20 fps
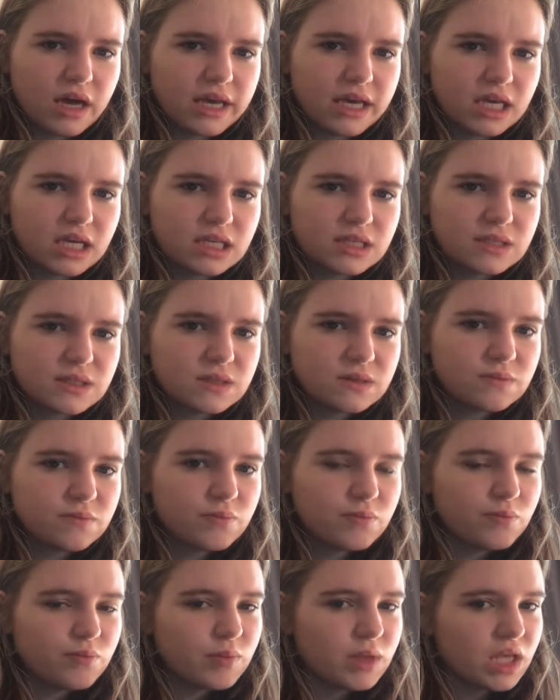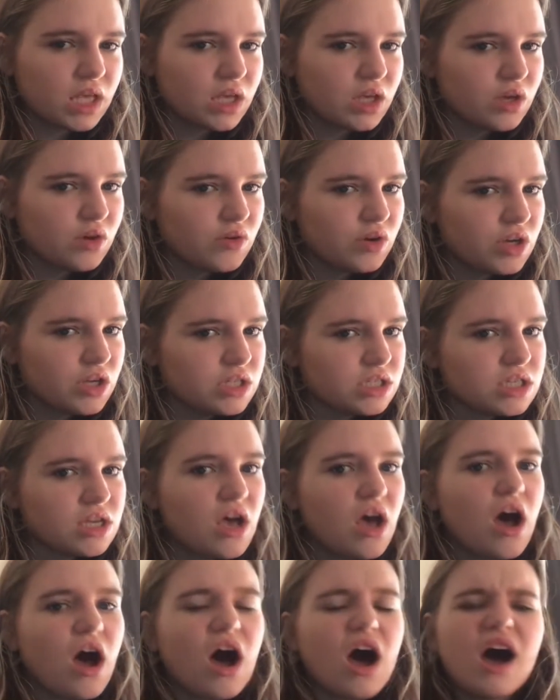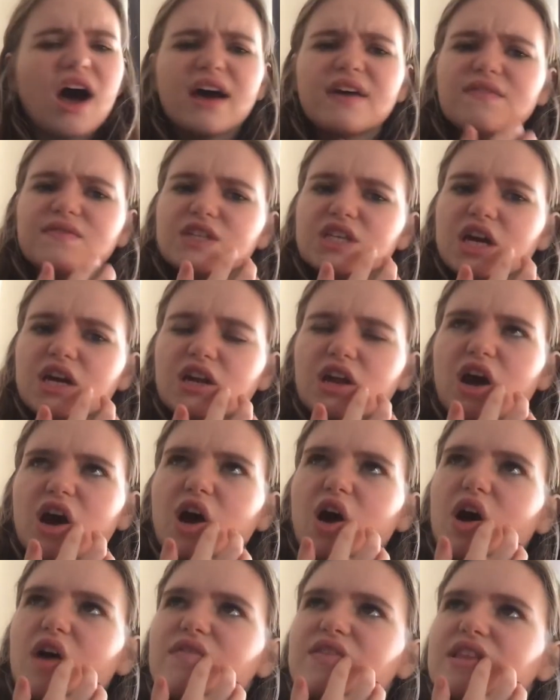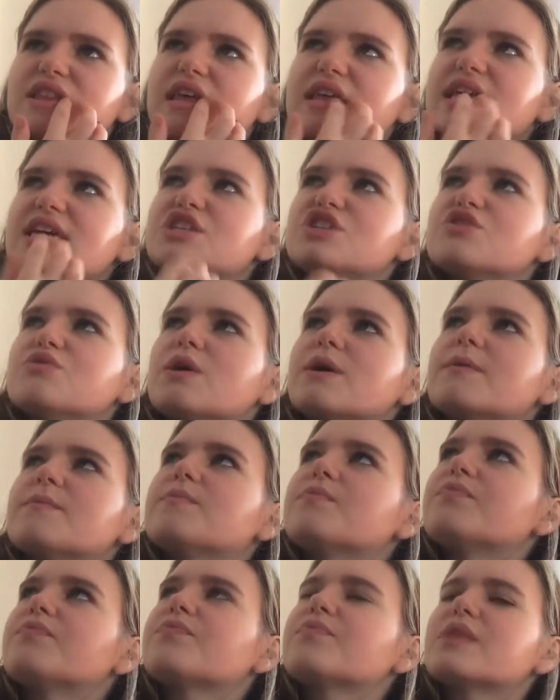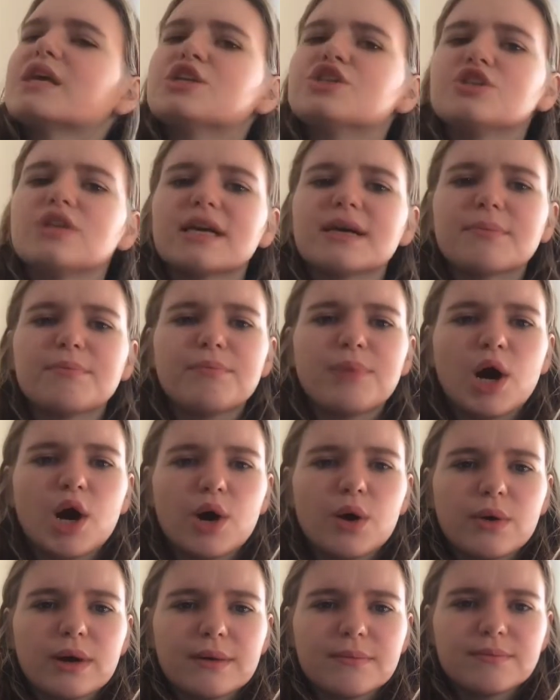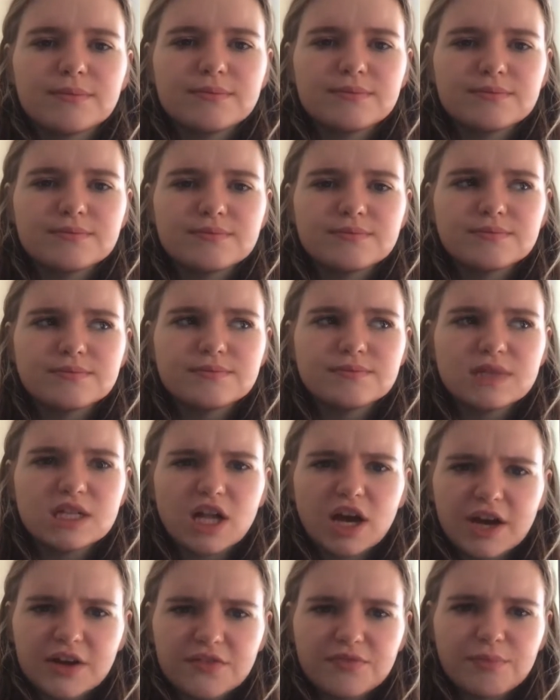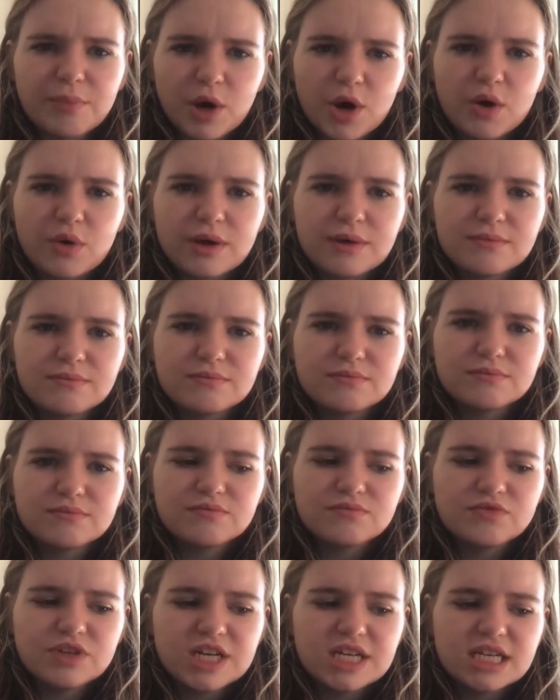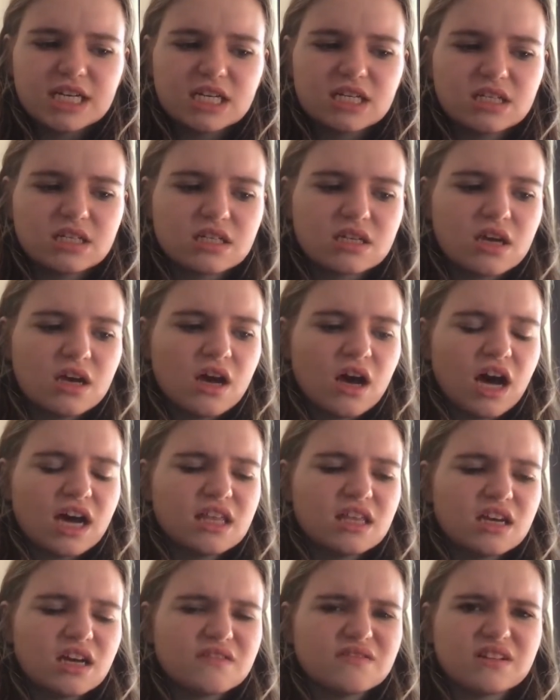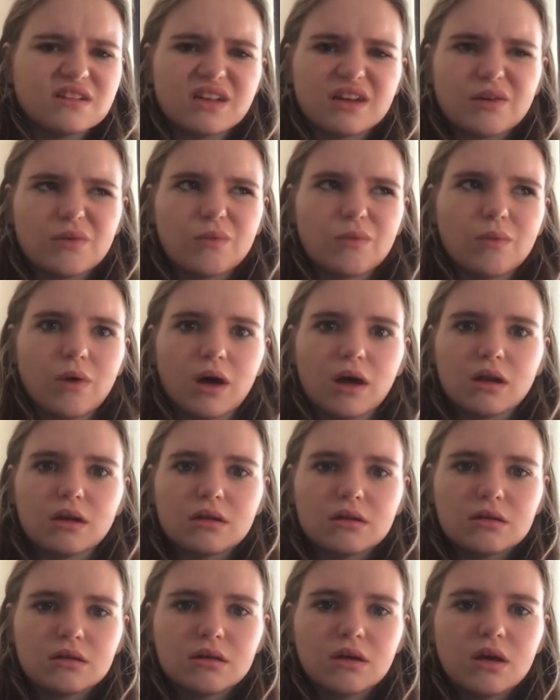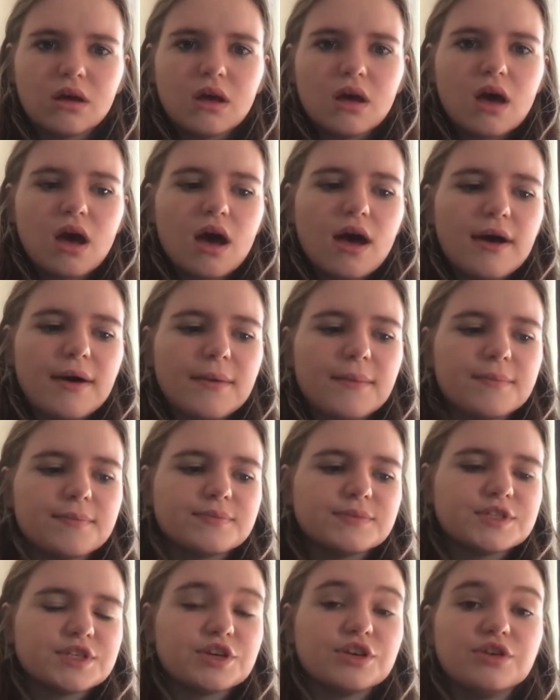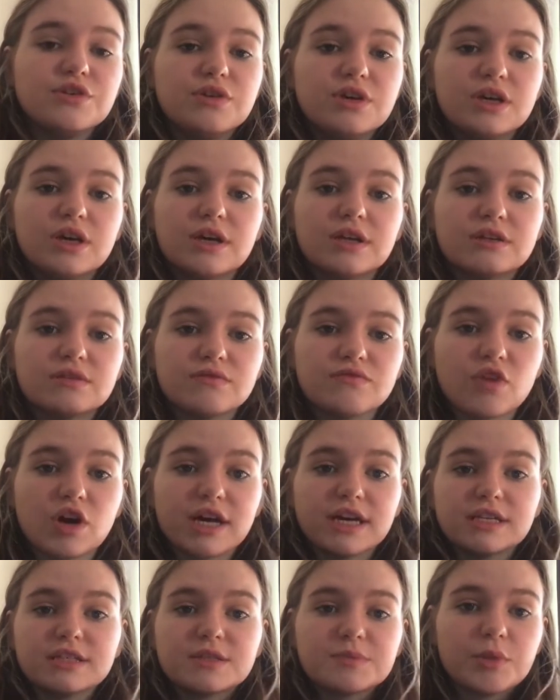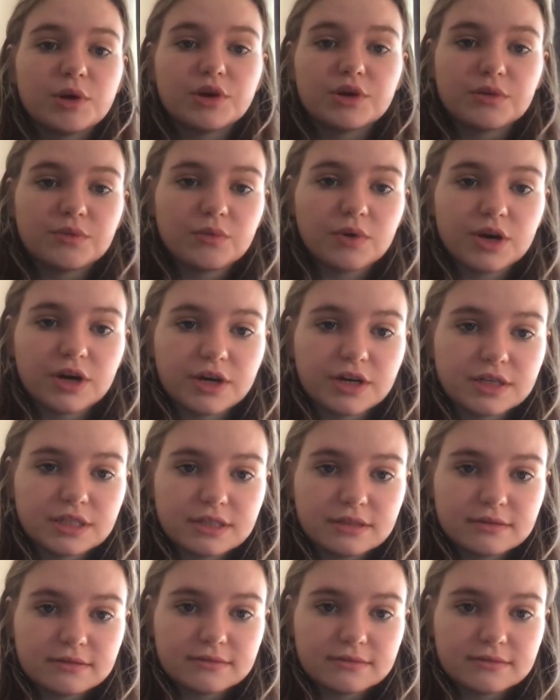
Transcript: experience. I've done, other than that, they do like live poem readings. I think I've done like one. So you can write spoken word